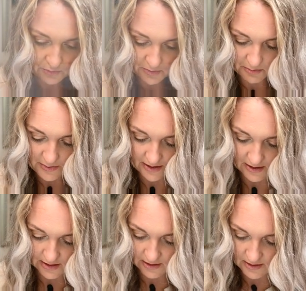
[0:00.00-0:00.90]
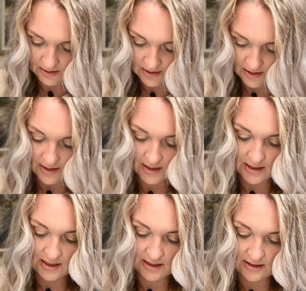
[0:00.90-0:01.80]
prepare
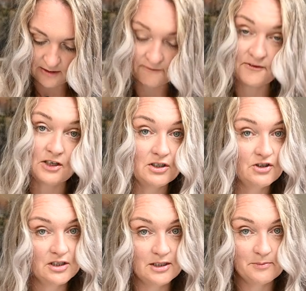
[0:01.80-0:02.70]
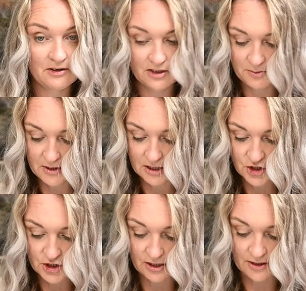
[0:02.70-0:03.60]
a very transparent
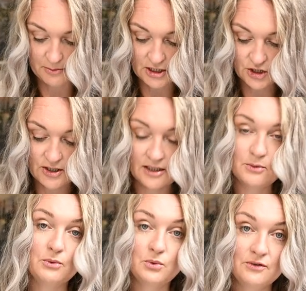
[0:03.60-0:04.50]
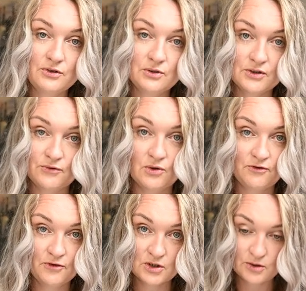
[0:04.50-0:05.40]
mixture, the mixture that we would have used for
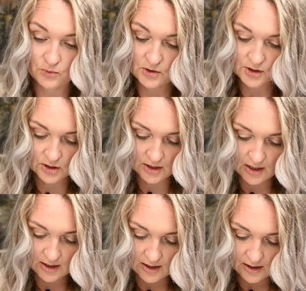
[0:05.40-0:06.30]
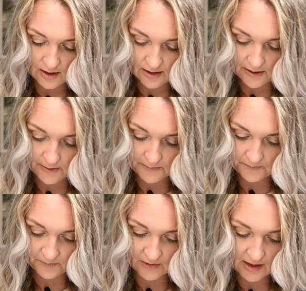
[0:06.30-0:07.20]
first wash.
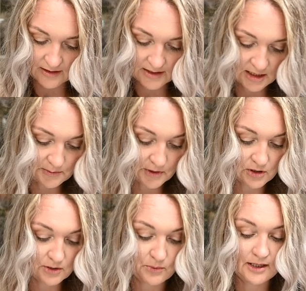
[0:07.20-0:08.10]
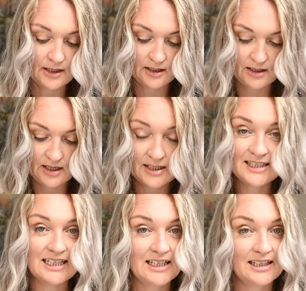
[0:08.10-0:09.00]
And this is because we
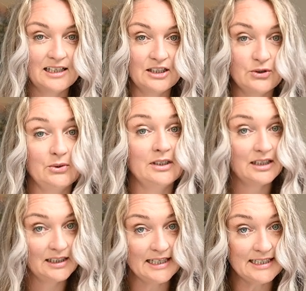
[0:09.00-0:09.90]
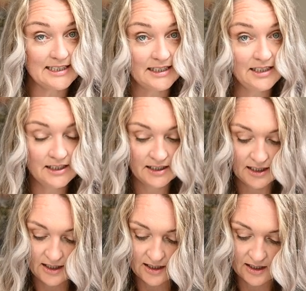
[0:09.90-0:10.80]
technically doing glazing,
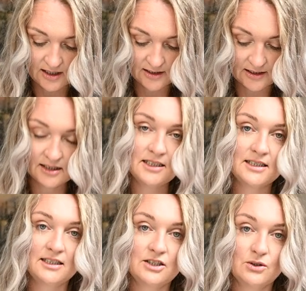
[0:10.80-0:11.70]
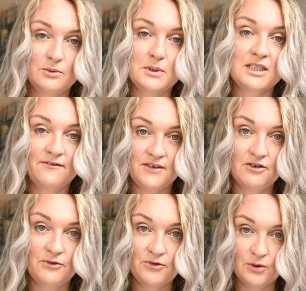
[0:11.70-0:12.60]
and glazing is always a
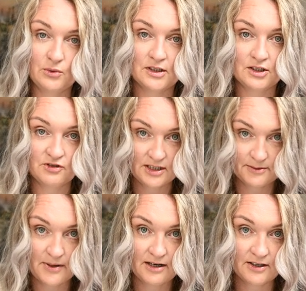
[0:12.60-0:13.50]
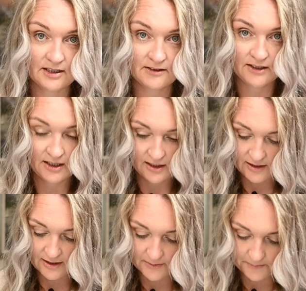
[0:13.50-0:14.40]
very fluid, transparent
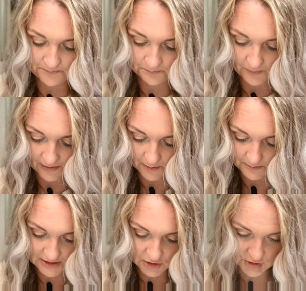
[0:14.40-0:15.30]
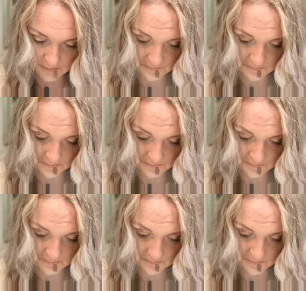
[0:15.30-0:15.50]
mixture.